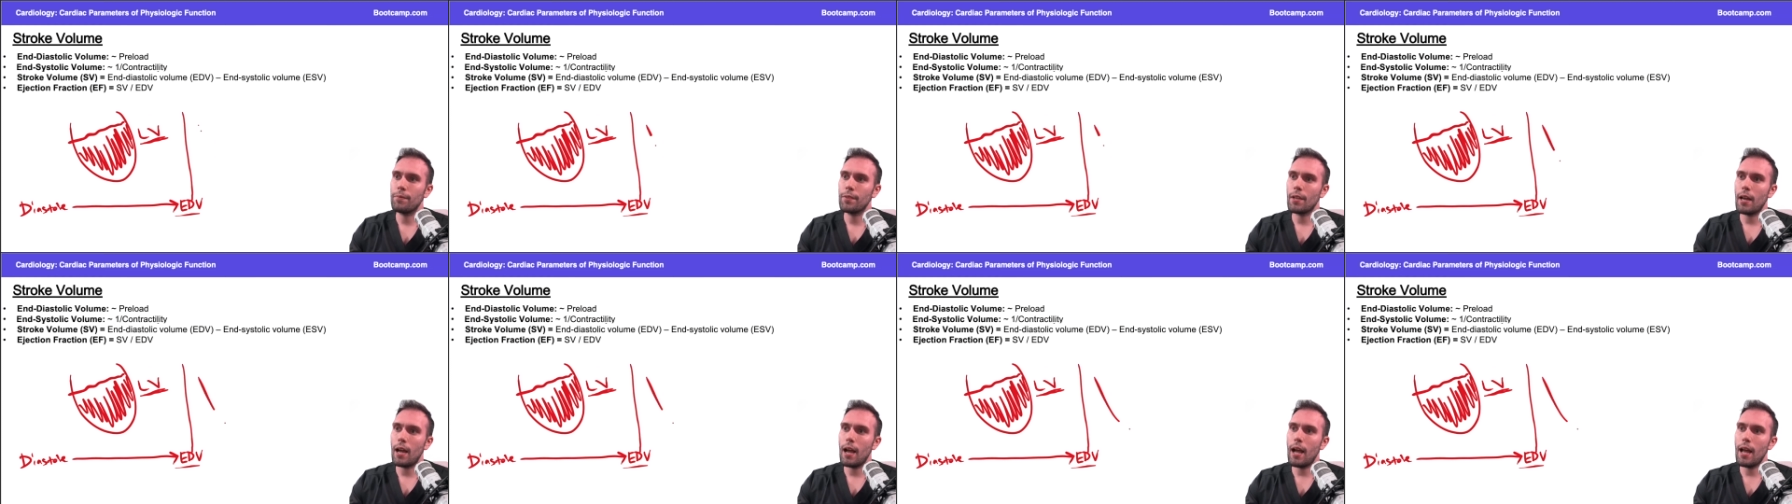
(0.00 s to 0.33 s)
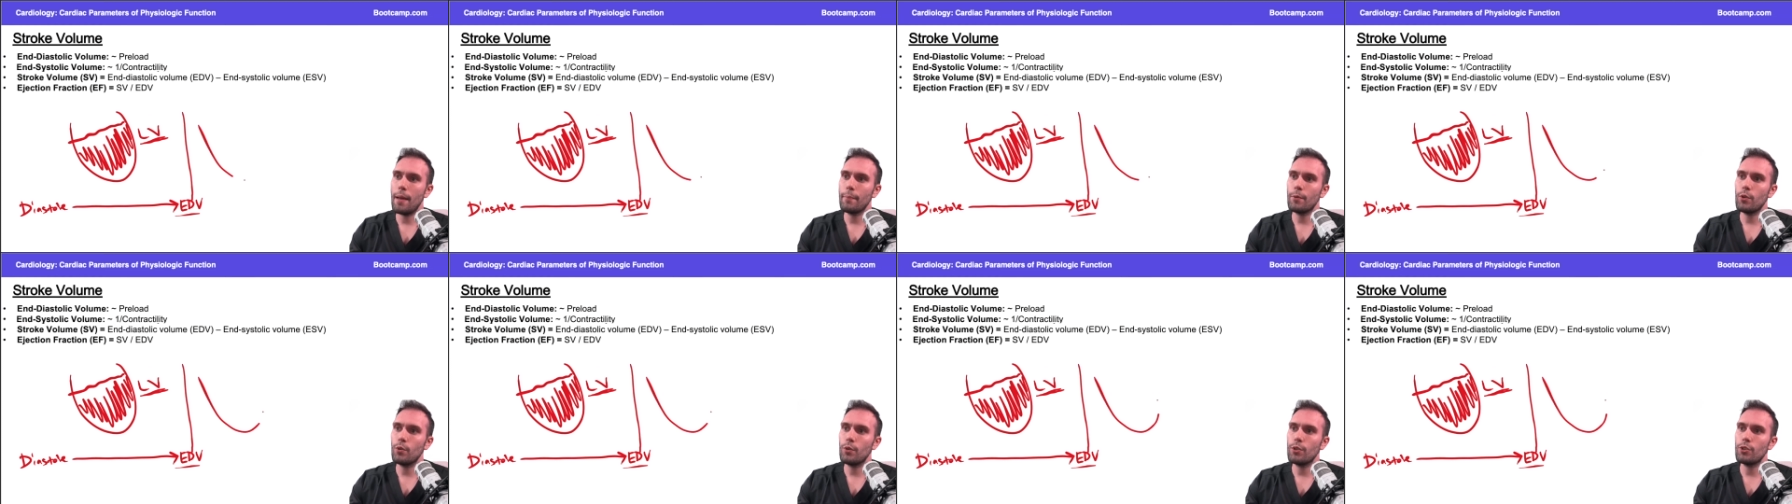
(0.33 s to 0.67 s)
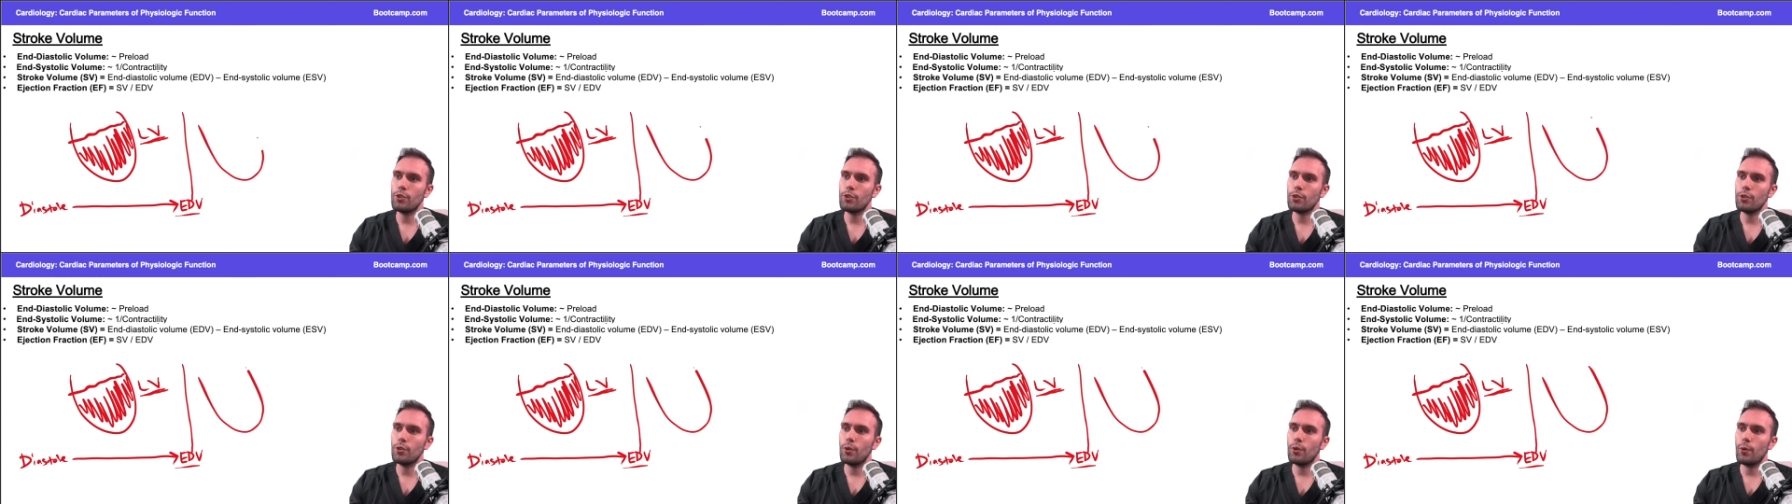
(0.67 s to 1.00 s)
I'm going
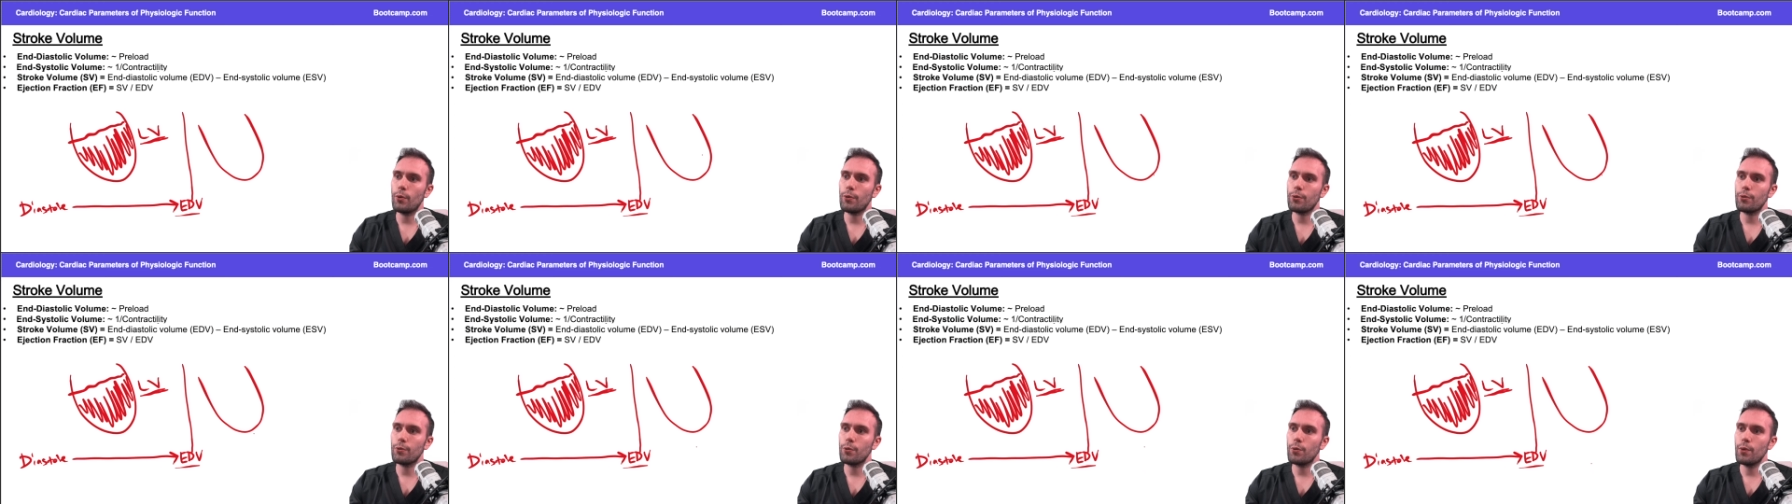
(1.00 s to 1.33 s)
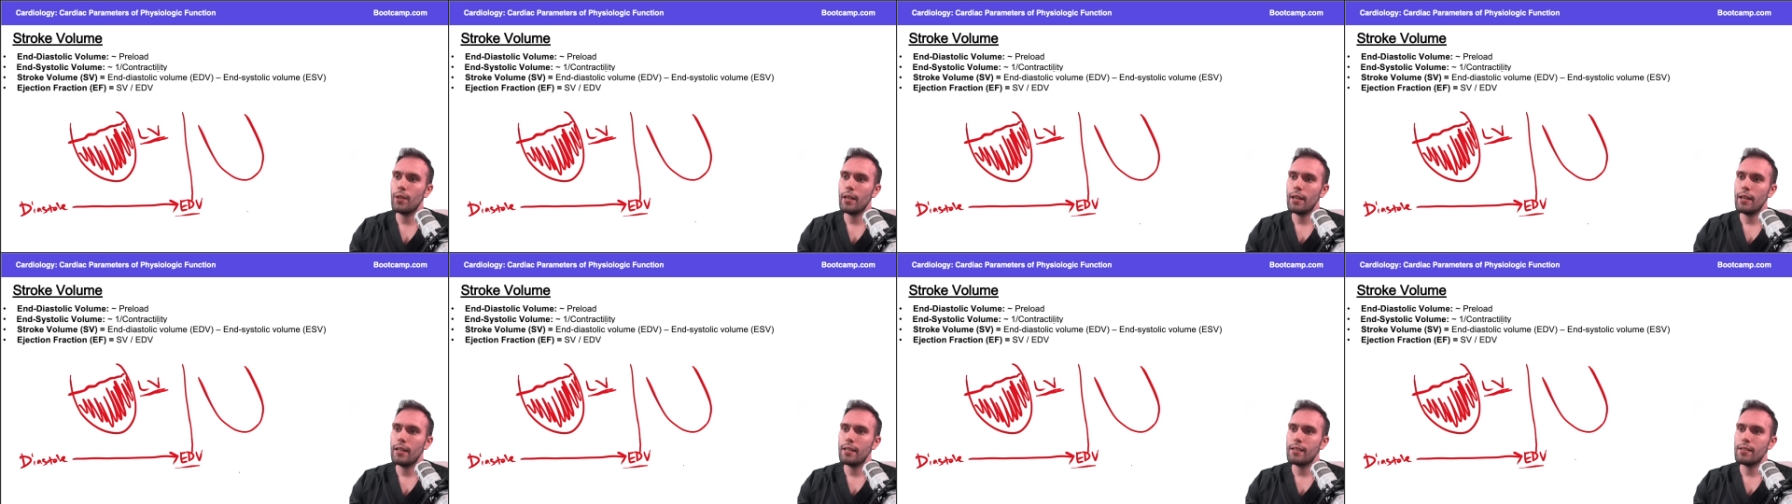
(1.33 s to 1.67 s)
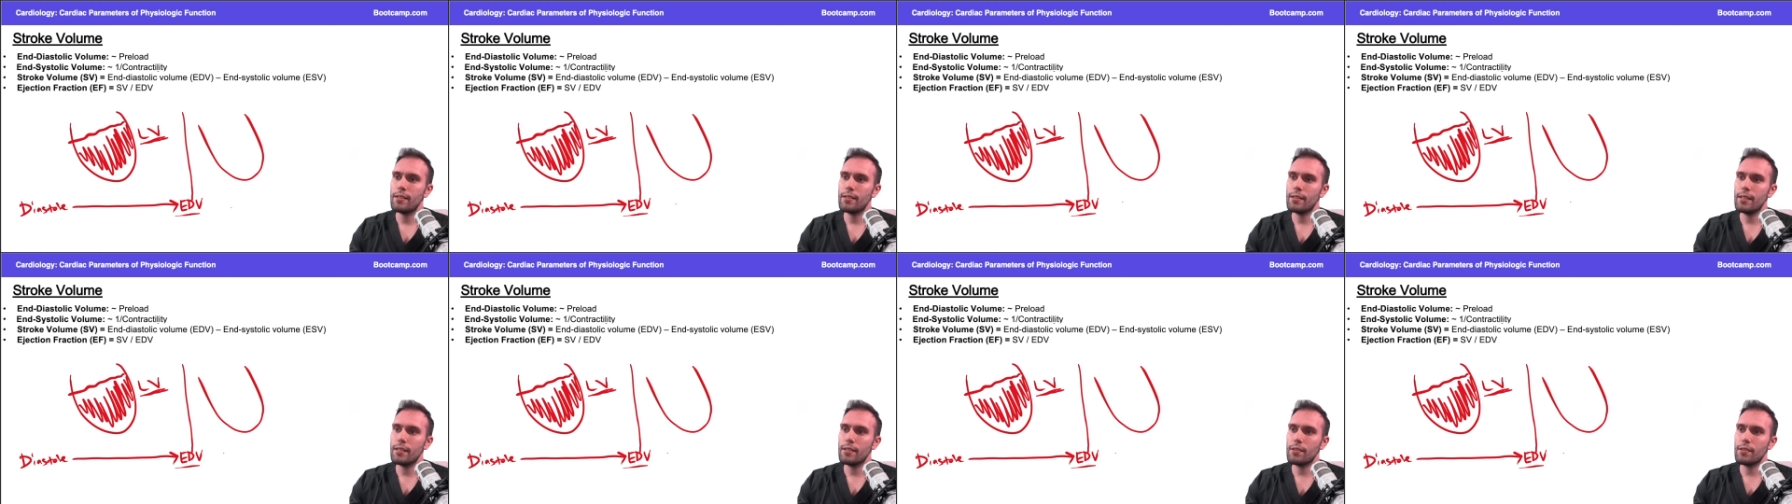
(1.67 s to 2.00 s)
to go through
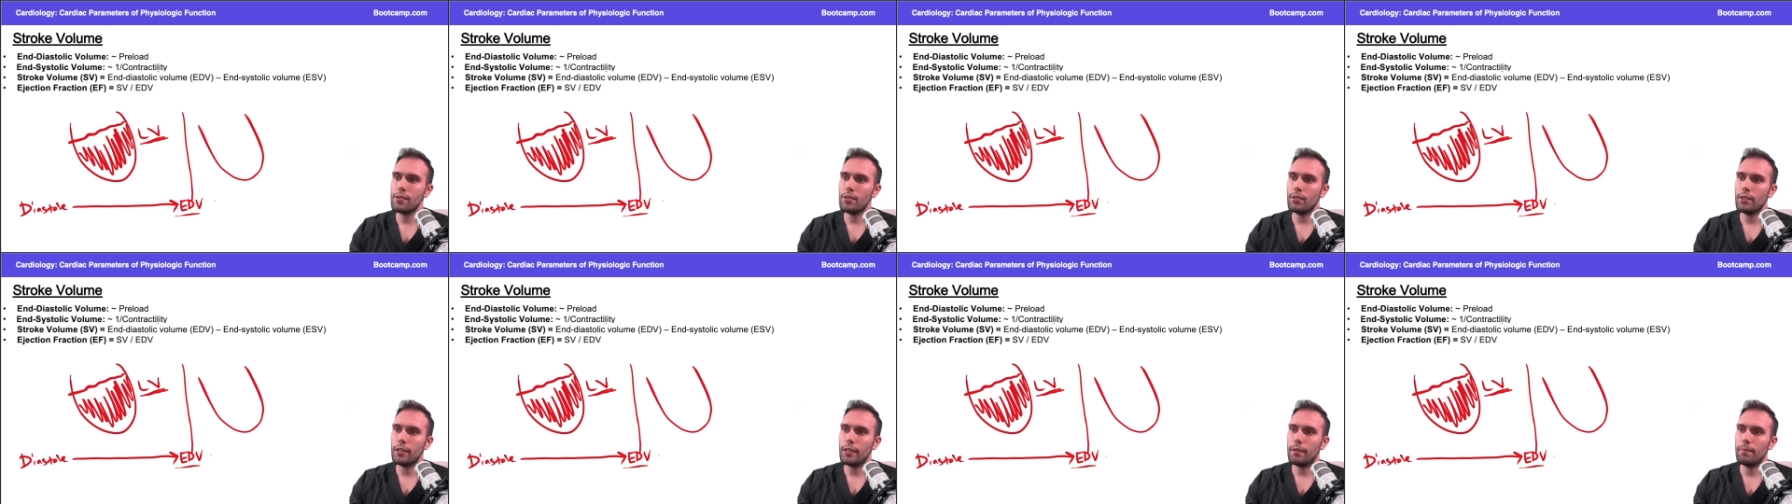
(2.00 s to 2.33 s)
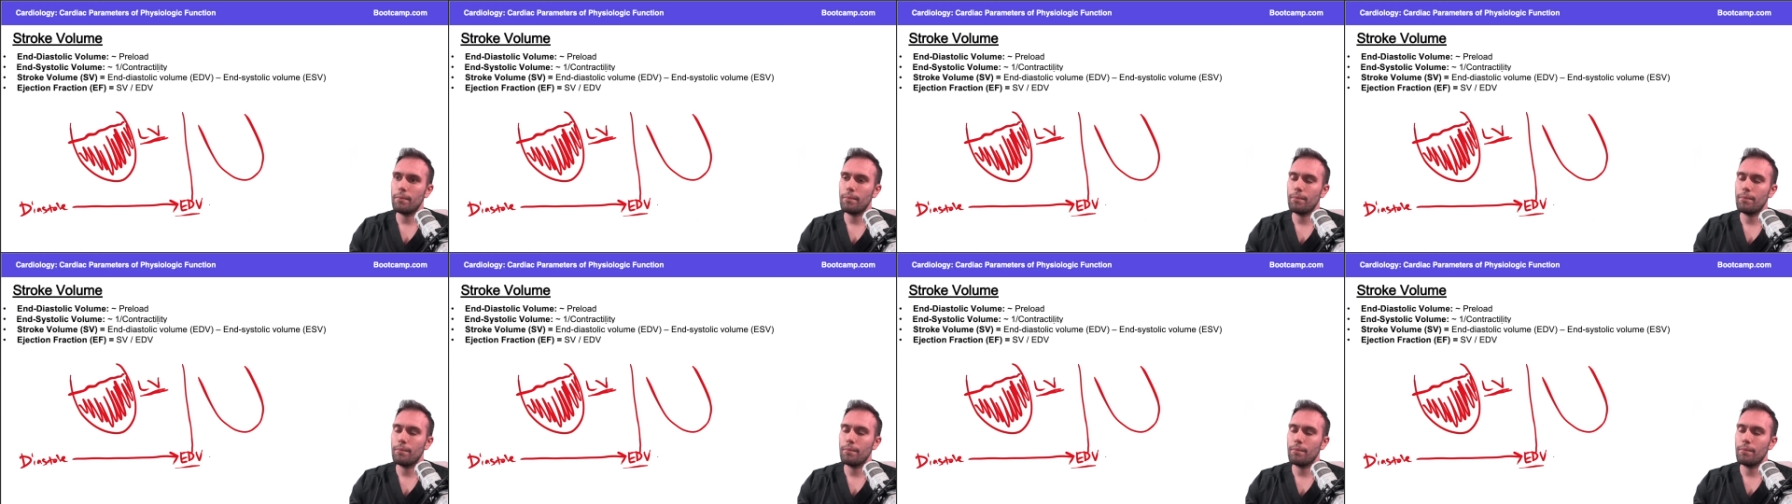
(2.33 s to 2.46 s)
systole.